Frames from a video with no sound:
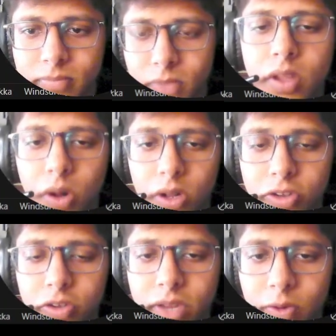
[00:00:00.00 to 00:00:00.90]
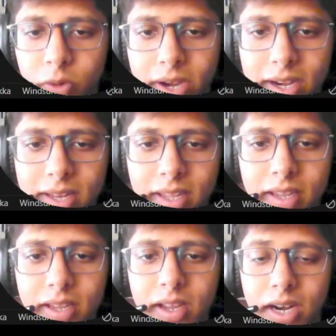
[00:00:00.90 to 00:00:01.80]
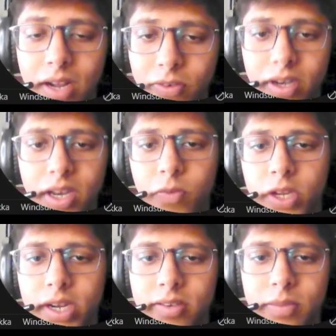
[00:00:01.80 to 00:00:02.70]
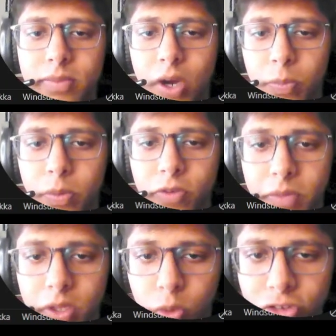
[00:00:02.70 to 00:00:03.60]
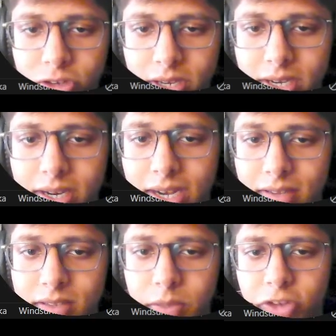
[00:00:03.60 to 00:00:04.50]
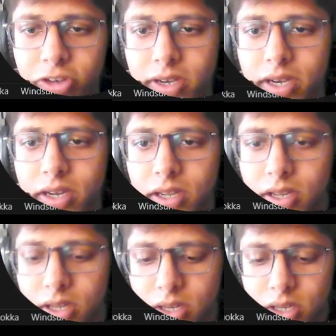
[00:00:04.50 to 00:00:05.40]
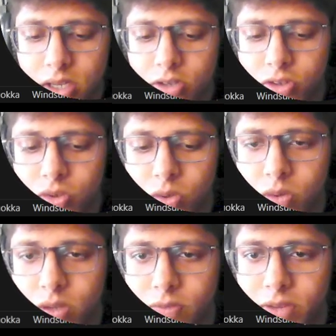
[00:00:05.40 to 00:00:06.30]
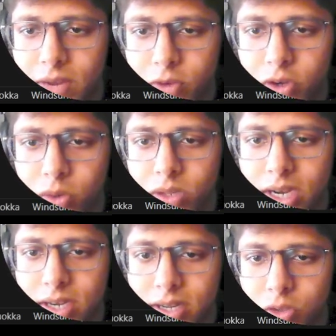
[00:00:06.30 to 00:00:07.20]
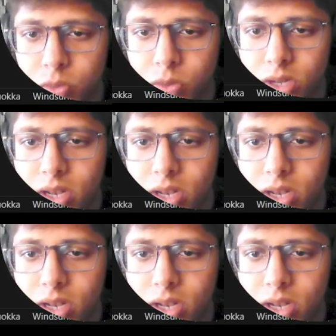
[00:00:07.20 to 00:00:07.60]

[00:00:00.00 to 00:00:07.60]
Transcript: Also, we have to end the graph run if we get some output from the quiz generator and the summary generator. So we have to do that as well.